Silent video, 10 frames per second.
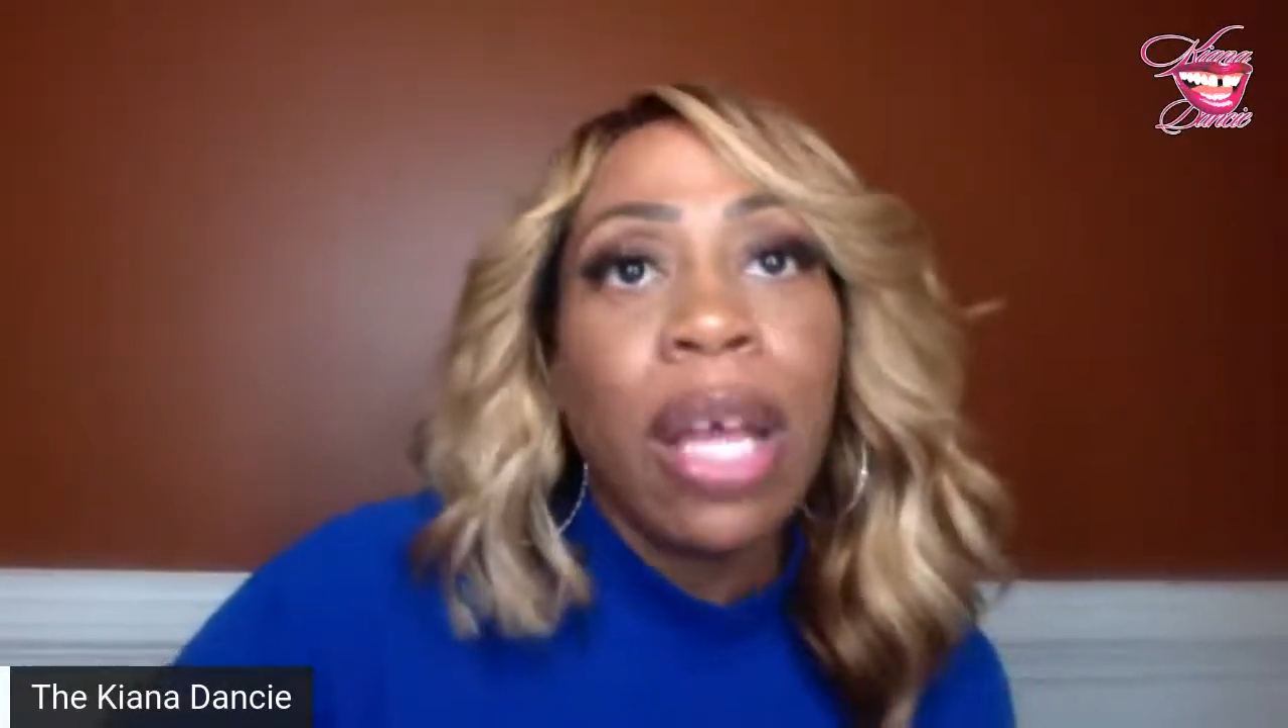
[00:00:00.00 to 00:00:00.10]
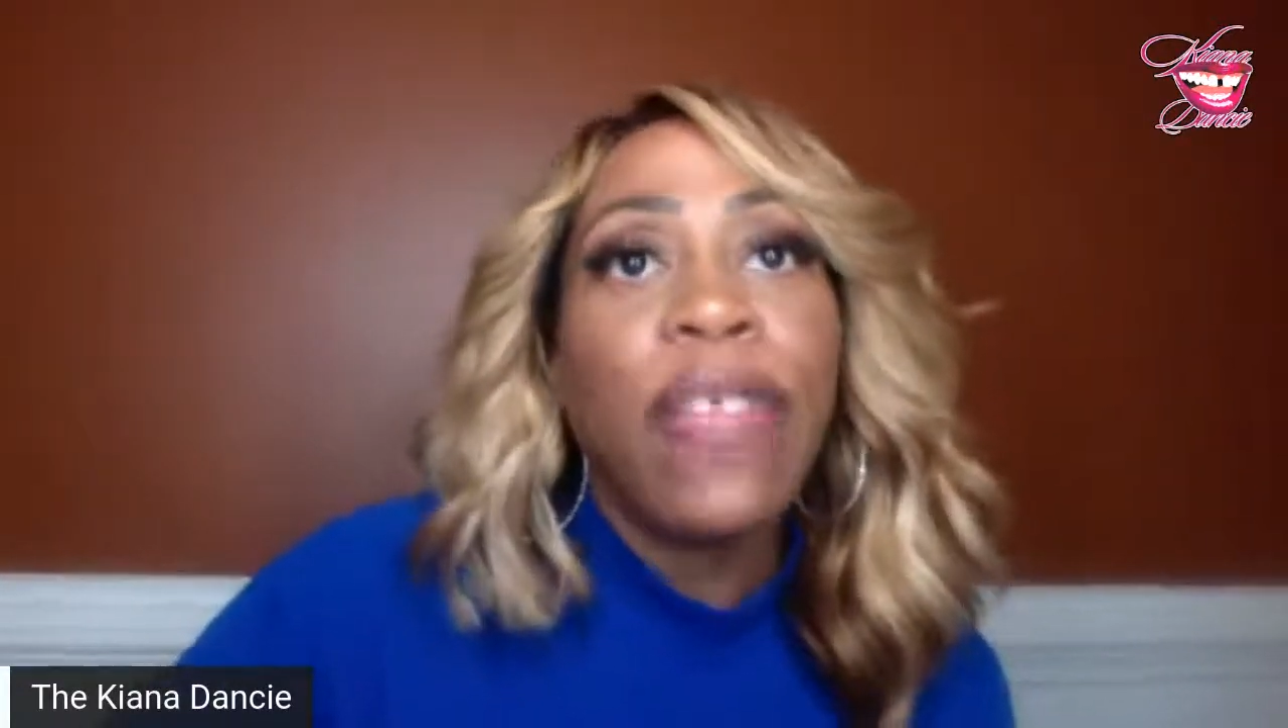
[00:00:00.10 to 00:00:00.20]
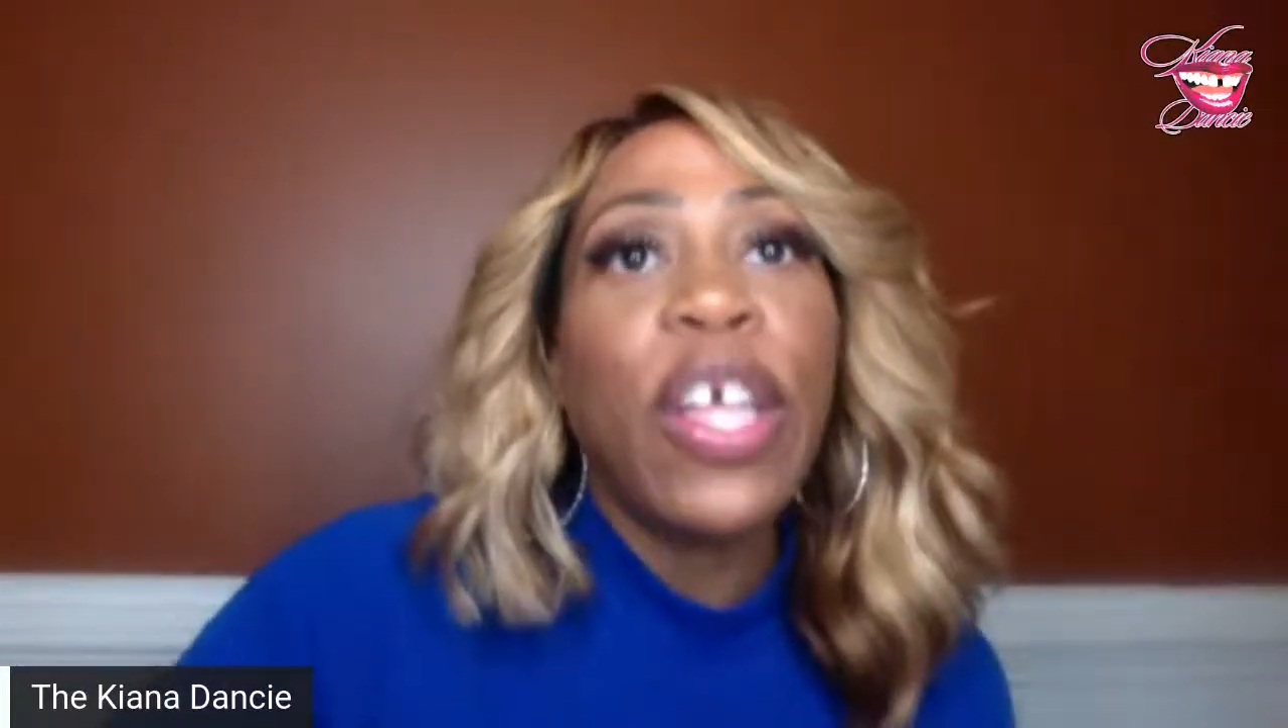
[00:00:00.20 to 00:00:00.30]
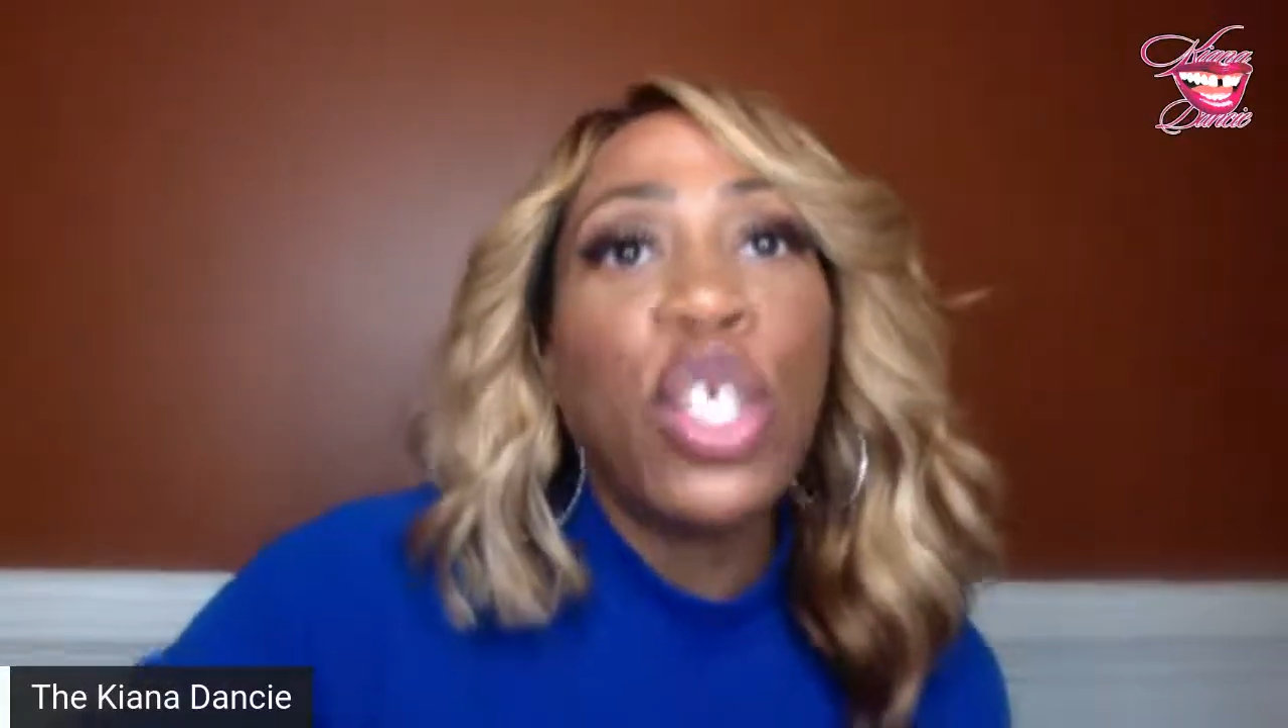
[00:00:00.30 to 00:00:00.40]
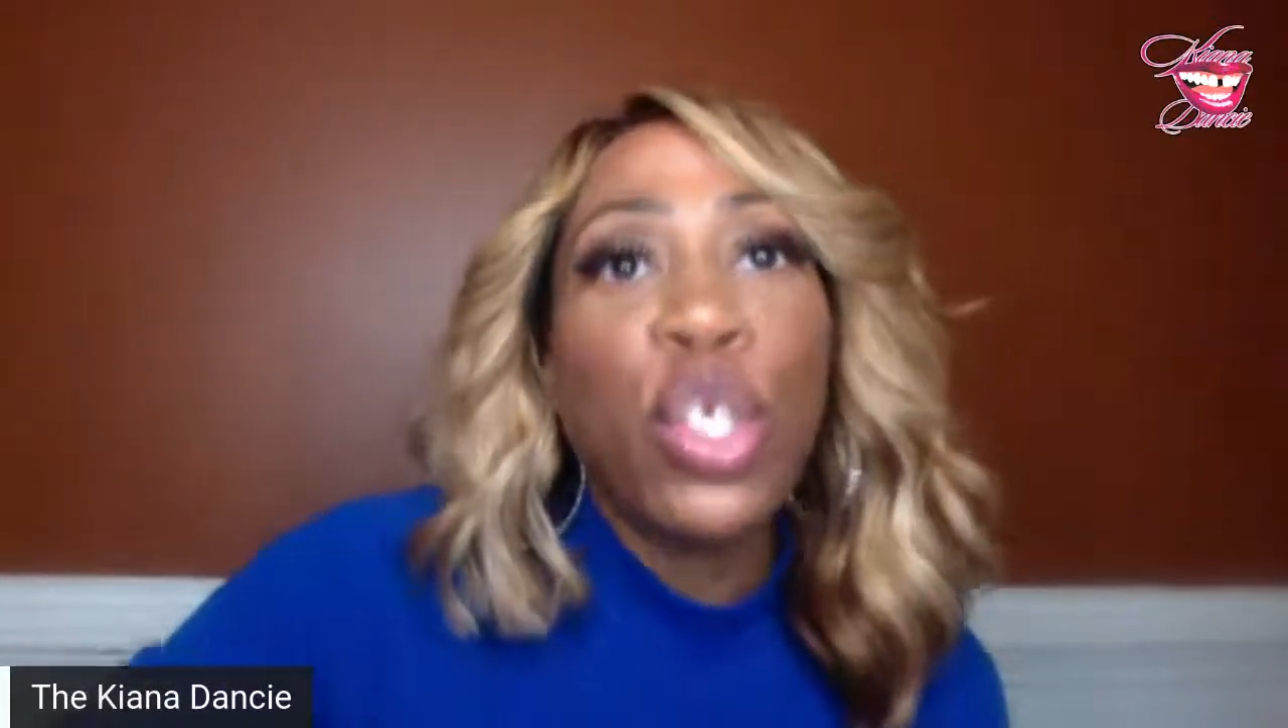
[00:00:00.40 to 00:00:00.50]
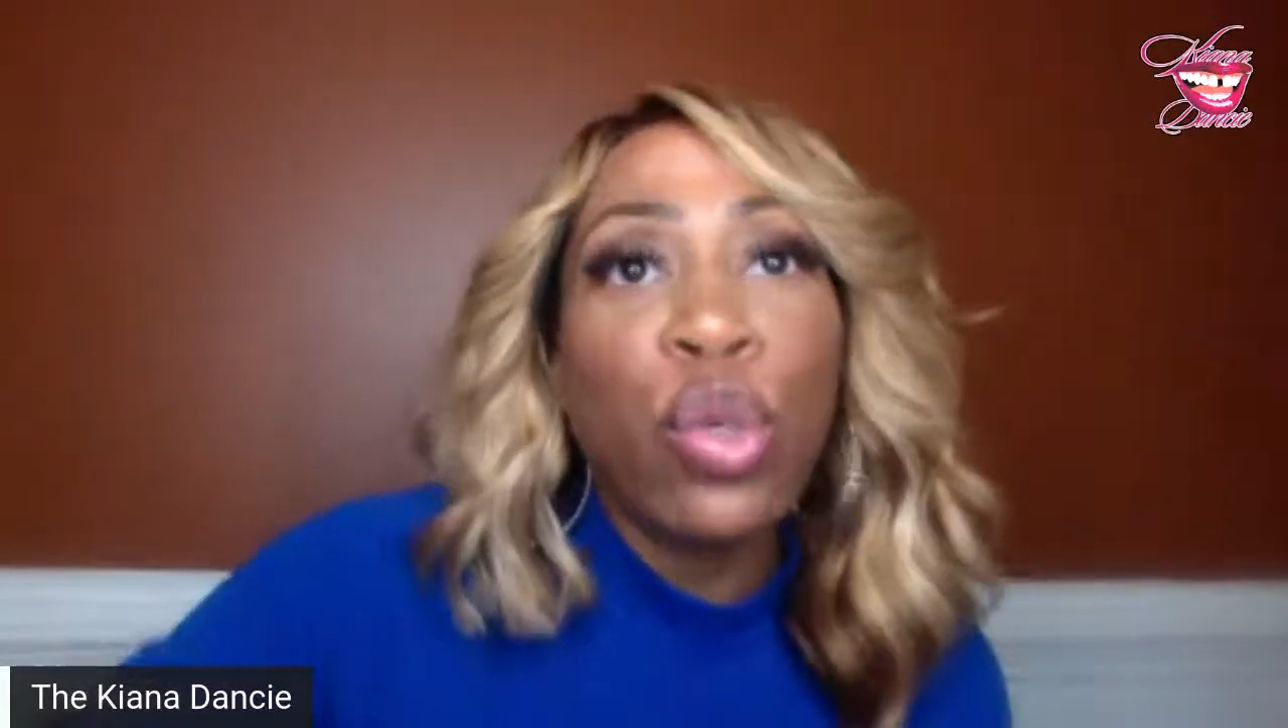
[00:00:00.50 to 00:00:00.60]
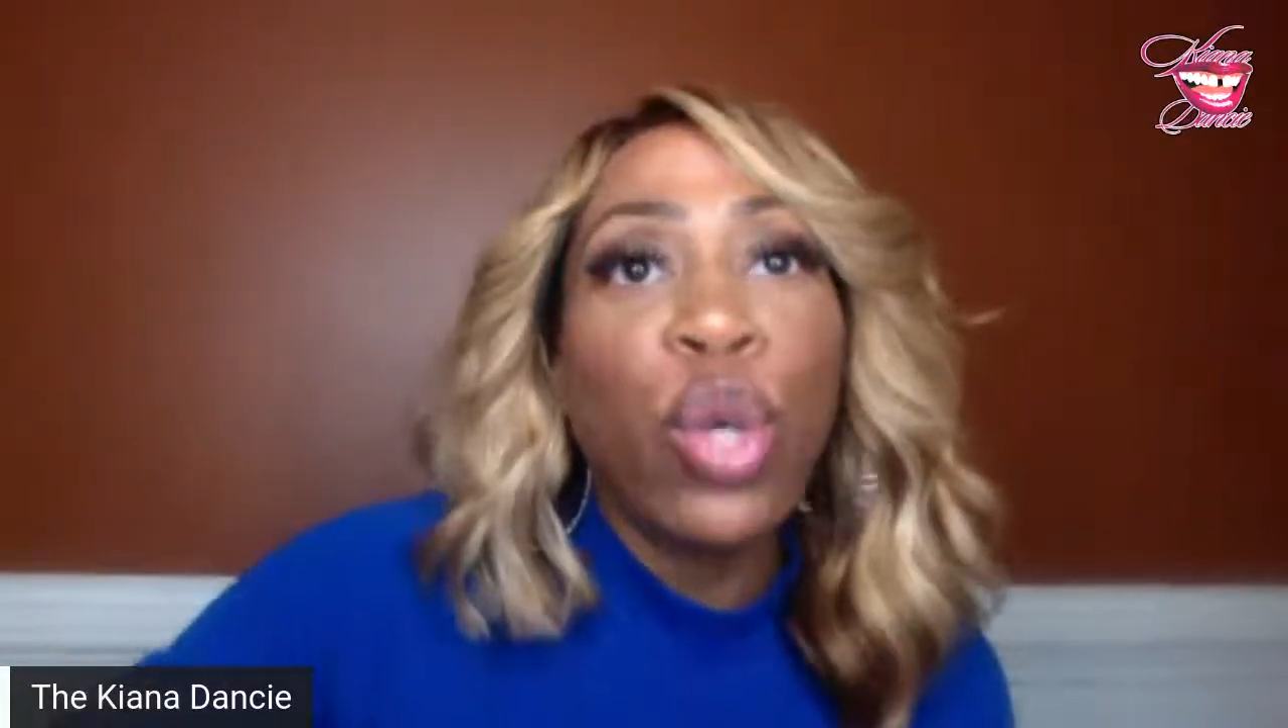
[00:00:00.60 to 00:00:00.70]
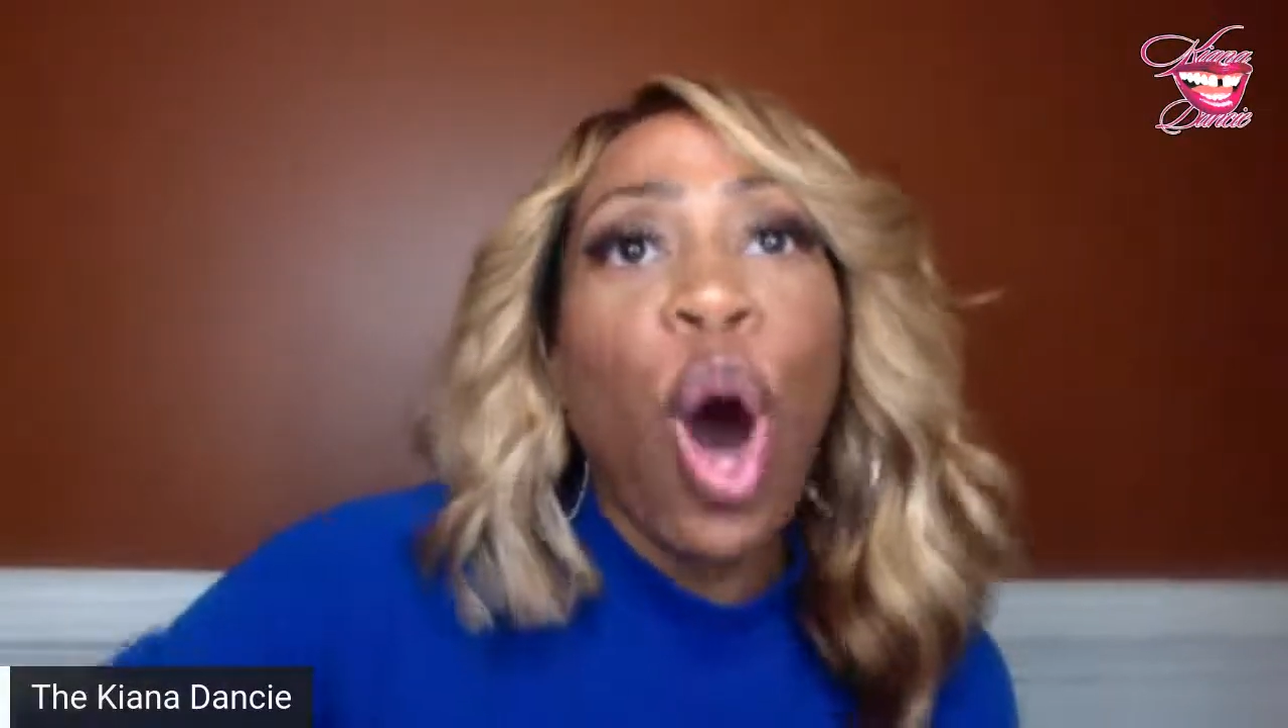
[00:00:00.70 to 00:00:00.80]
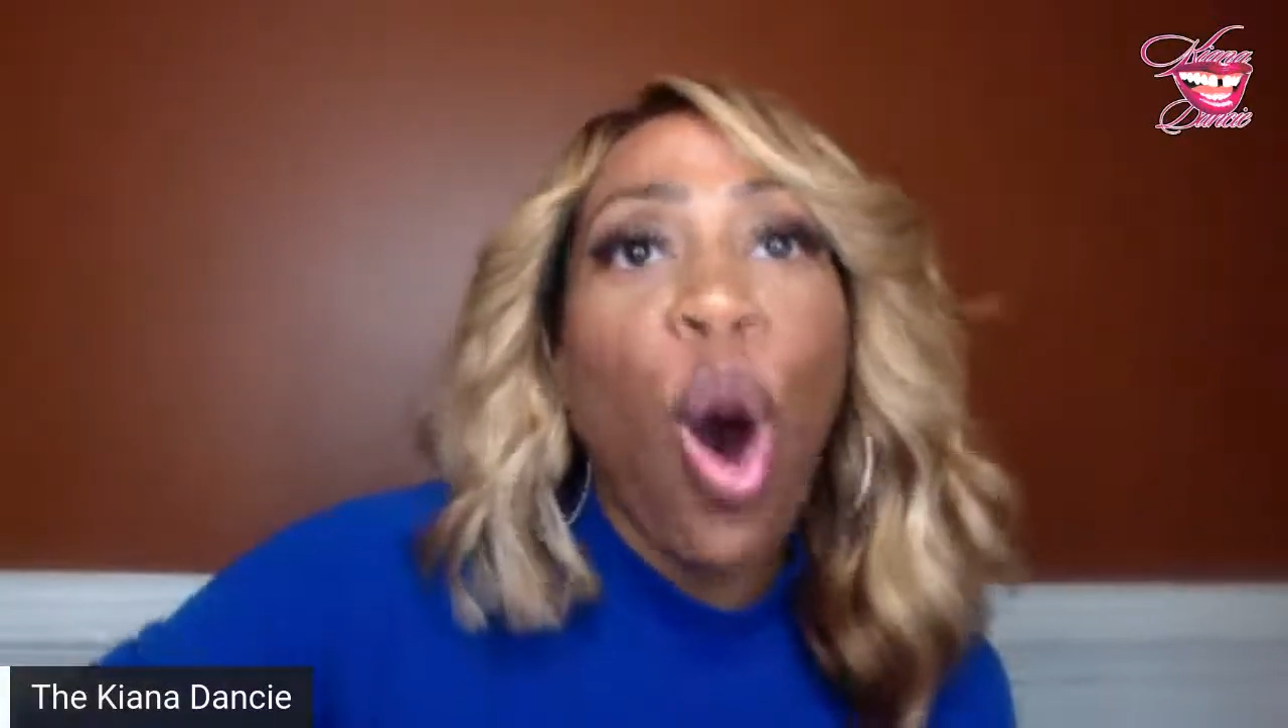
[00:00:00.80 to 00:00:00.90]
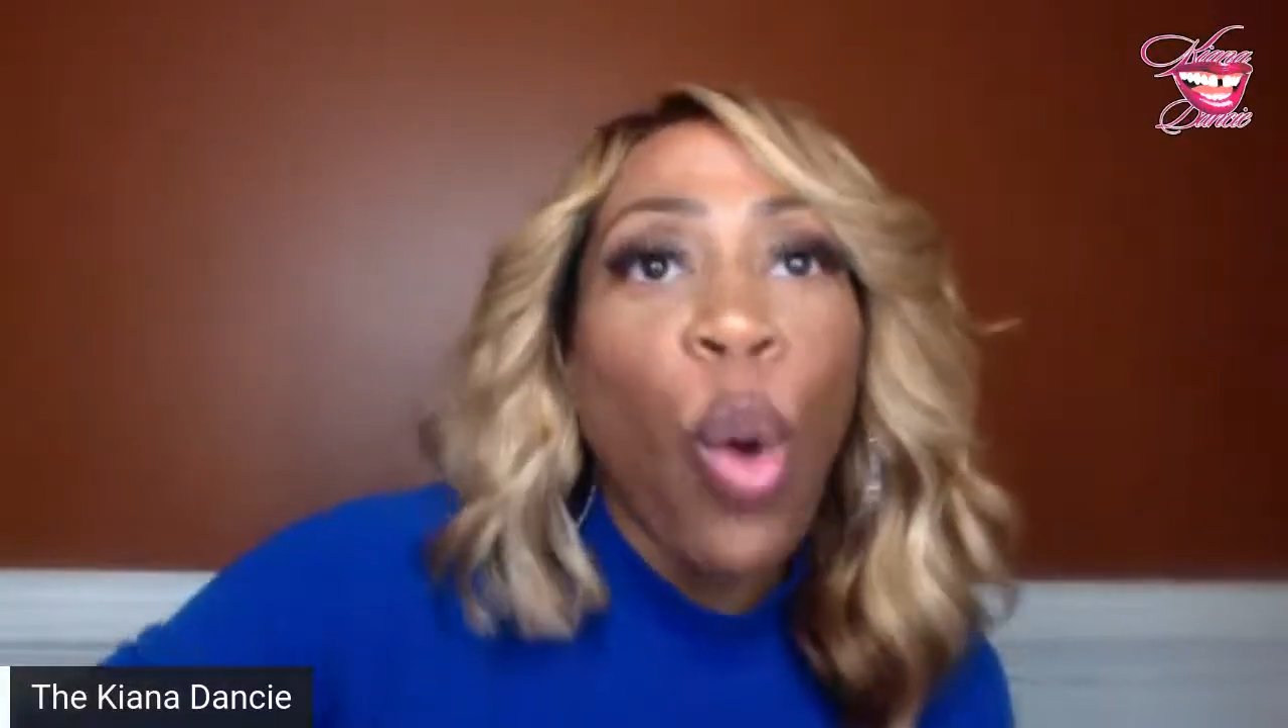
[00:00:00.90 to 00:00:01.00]
that you
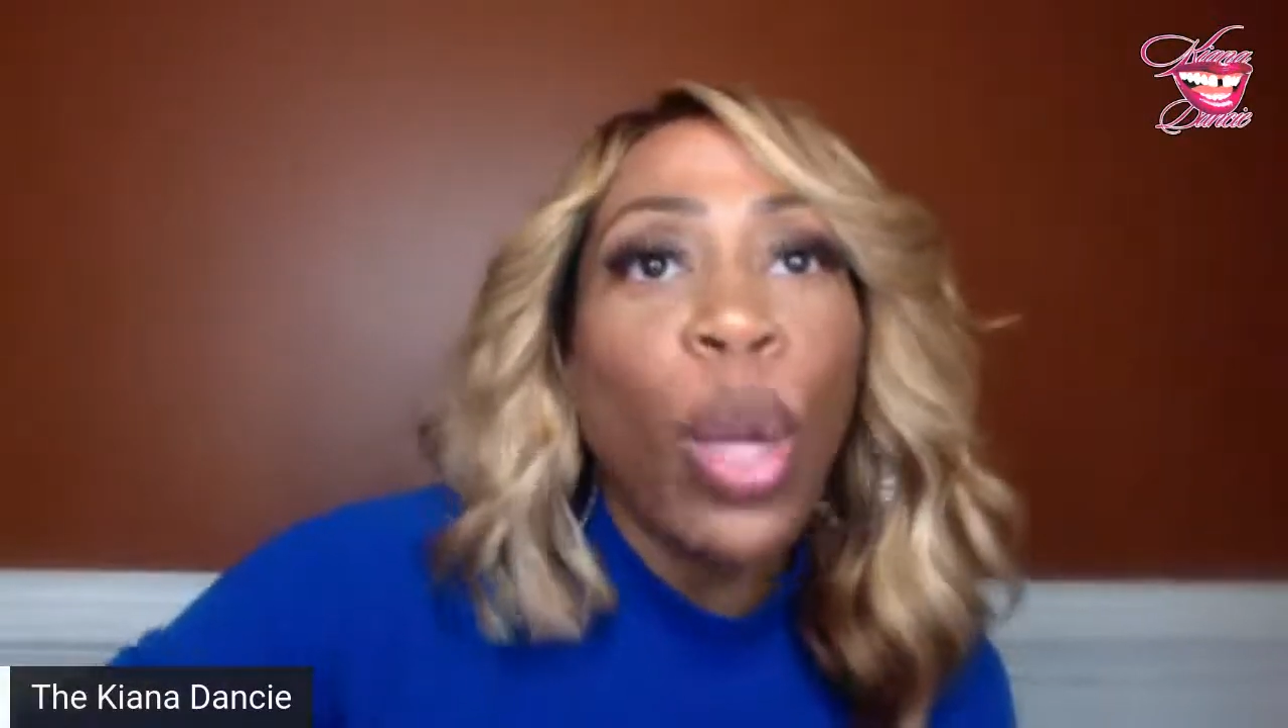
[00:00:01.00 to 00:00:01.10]
hold